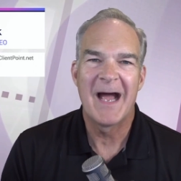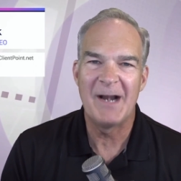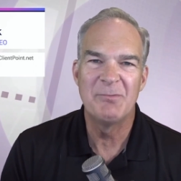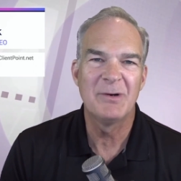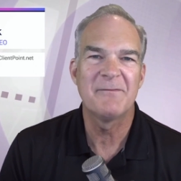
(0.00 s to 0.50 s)

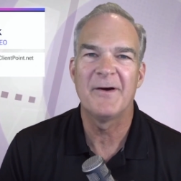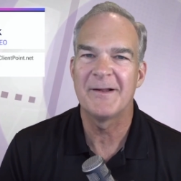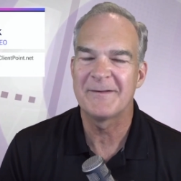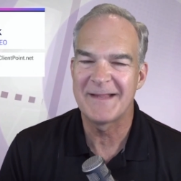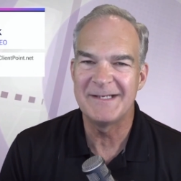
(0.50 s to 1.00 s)
I really felt
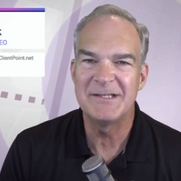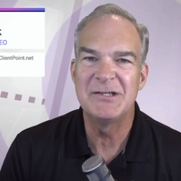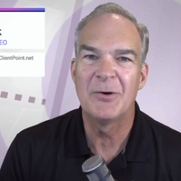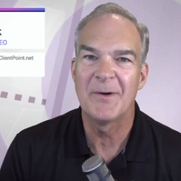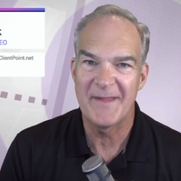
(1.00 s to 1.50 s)
like they
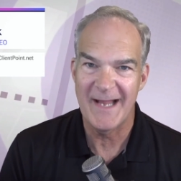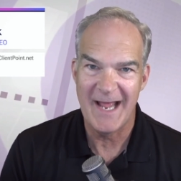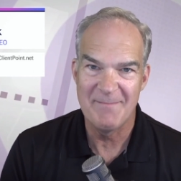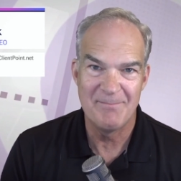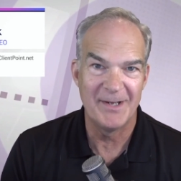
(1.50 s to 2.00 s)
didn't know what they
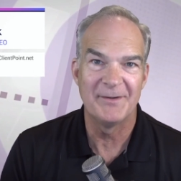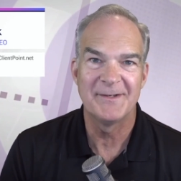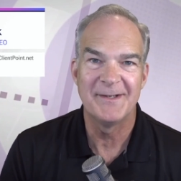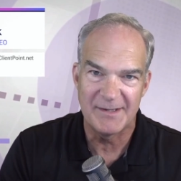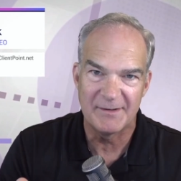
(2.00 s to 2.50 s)
had
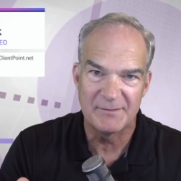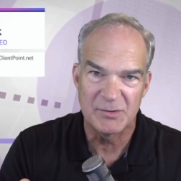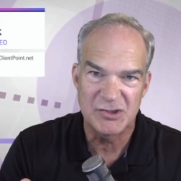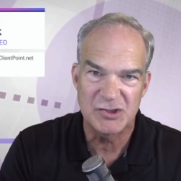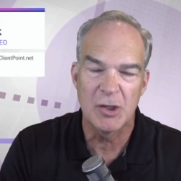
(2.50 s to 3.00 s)
built. There
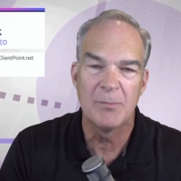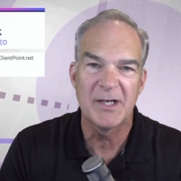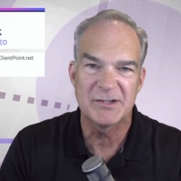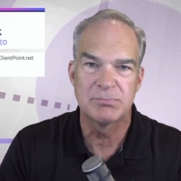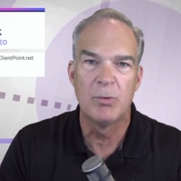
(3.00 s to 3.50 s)
was so
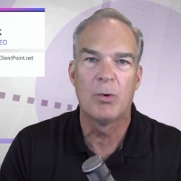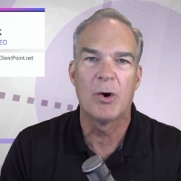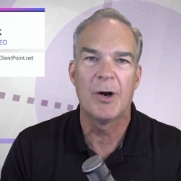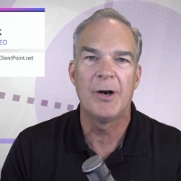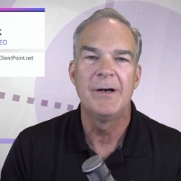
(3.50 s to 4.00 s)
much
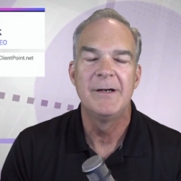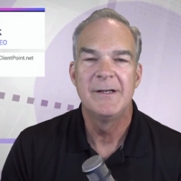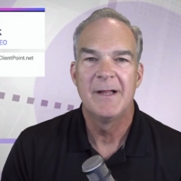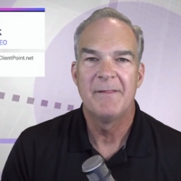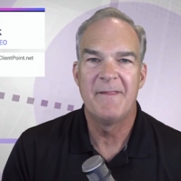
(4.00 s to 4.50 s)
more
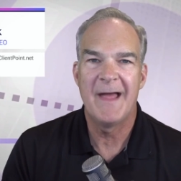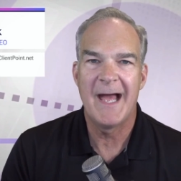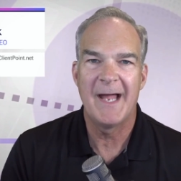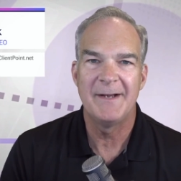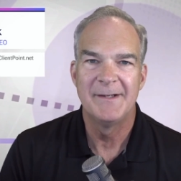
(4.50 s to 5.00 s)

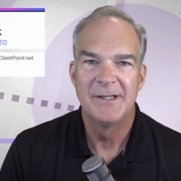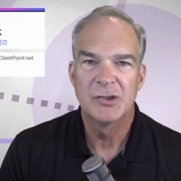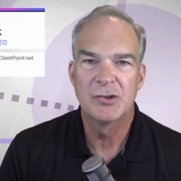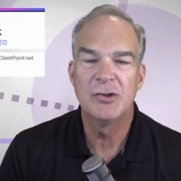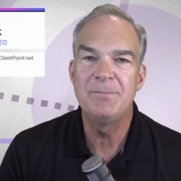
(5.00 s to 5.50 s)
that
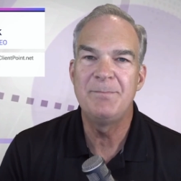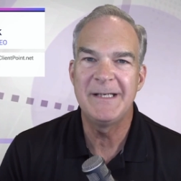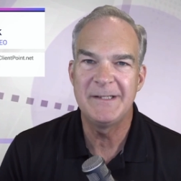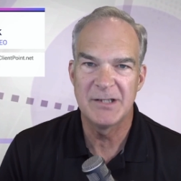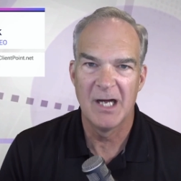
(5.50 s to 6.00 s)
could
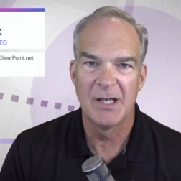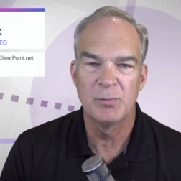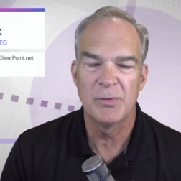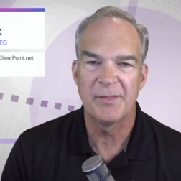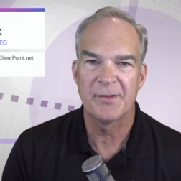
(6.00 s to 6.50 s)
be
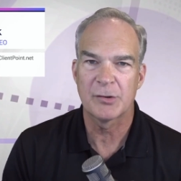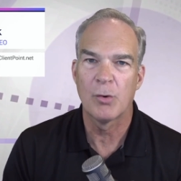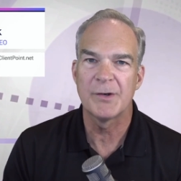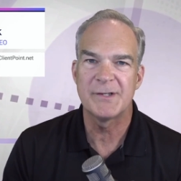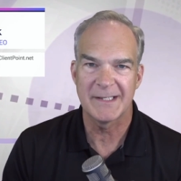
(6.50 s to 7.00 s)
done with the
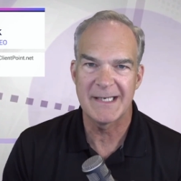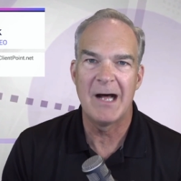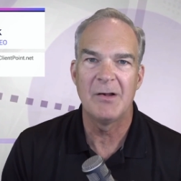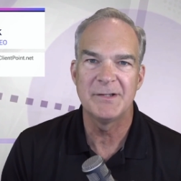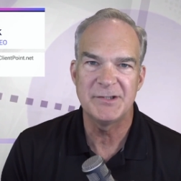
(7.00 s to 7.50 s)
core
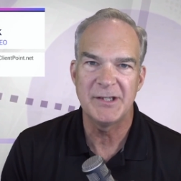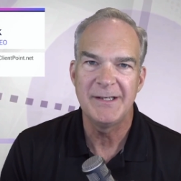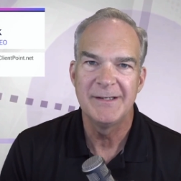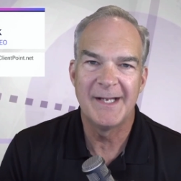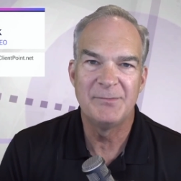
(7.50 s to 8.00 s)

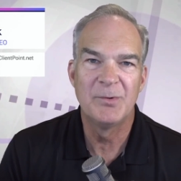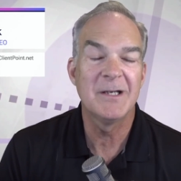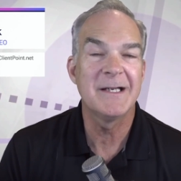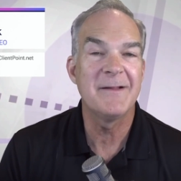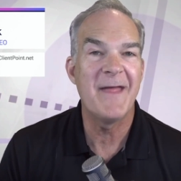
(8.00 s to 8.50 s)
technology. And
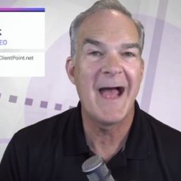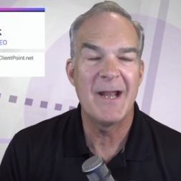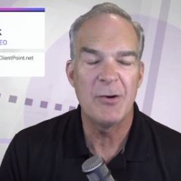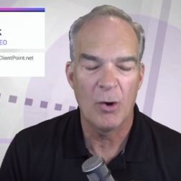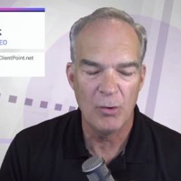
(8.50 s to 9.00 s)
really,
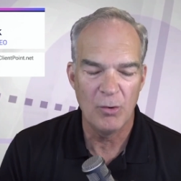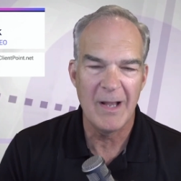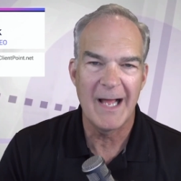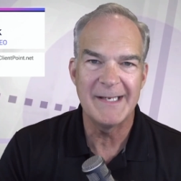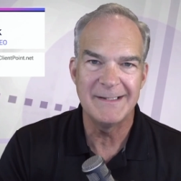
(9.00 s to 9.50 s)
that
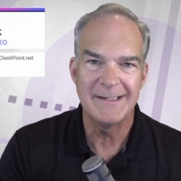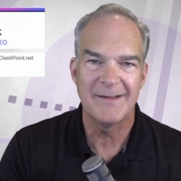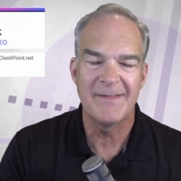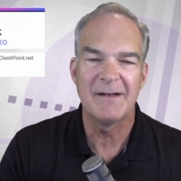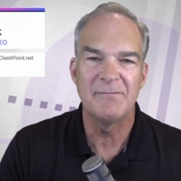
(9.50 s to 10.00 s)
whole
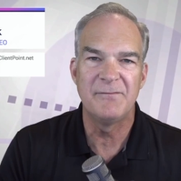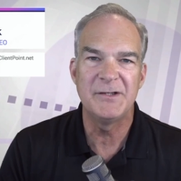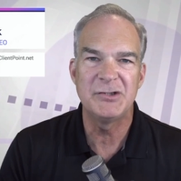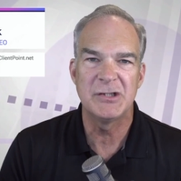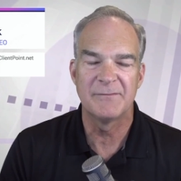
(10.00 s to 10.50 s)
idea, that
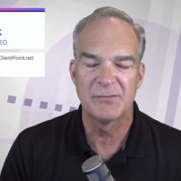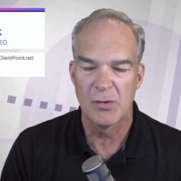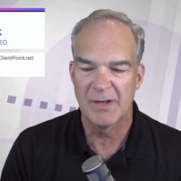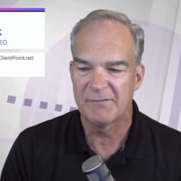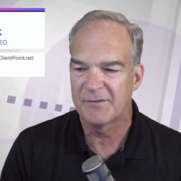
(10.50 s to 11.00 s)
vision of
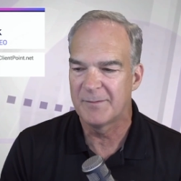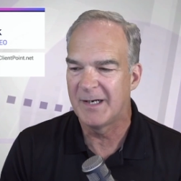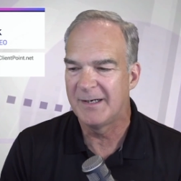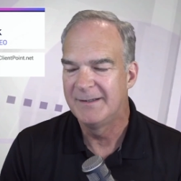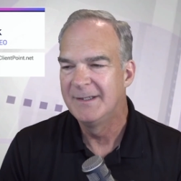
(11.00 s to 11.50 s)
going from a